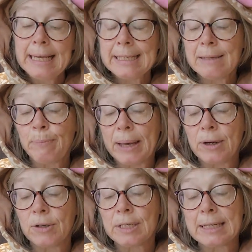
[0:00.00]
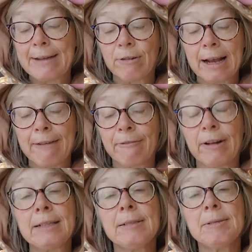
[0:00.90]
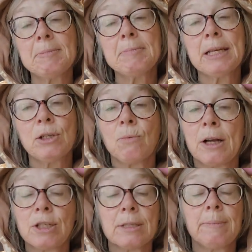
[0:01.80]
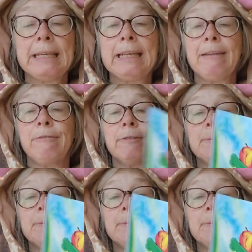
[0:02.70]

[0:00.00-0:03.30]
Is it better to never have friends than to watch them leave?